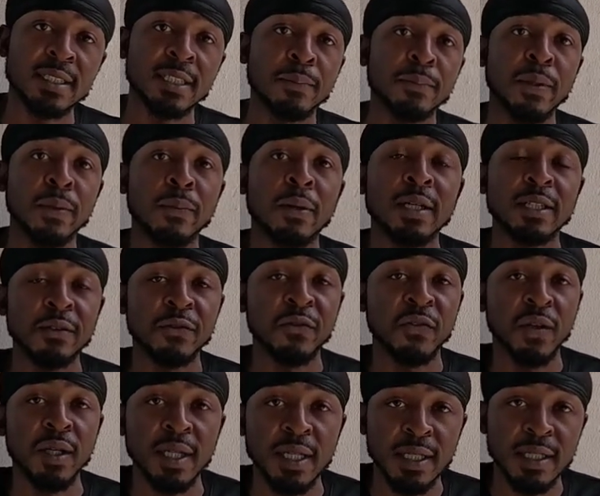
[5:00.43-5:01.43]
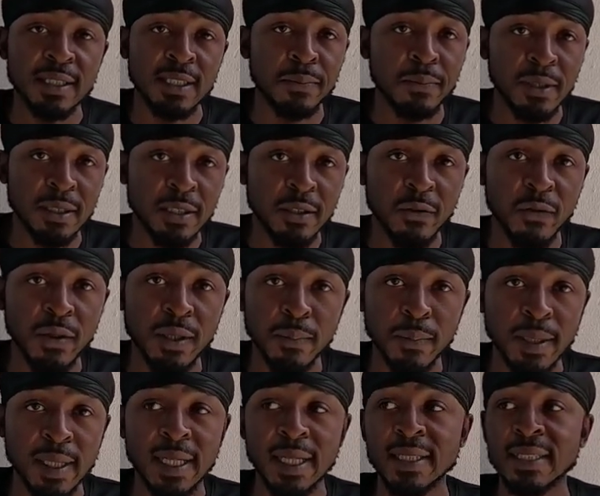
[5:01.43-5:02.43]
Some people are defeated, some are defeated,
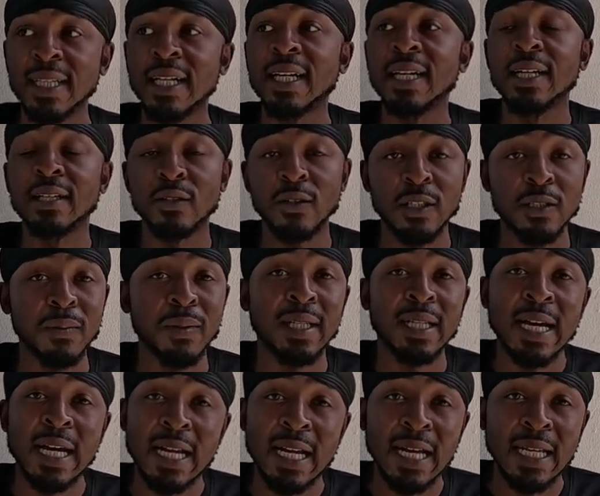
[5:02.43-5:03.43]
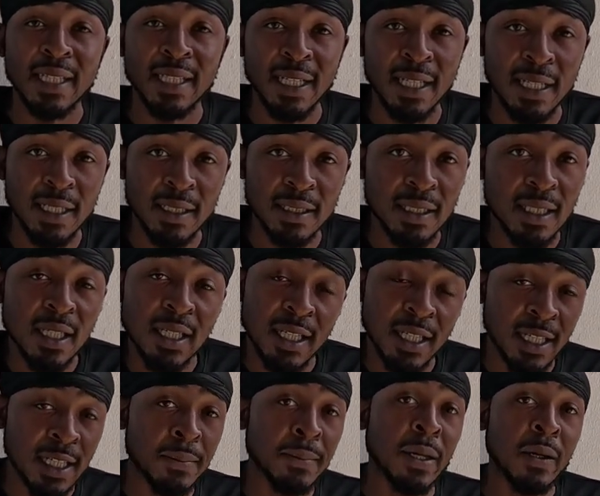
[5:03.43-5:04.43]
because trust me, a lot of our leaders
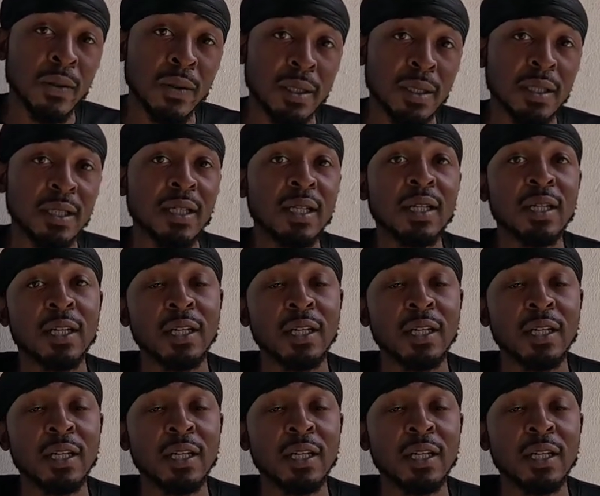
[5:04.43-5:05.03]
in America,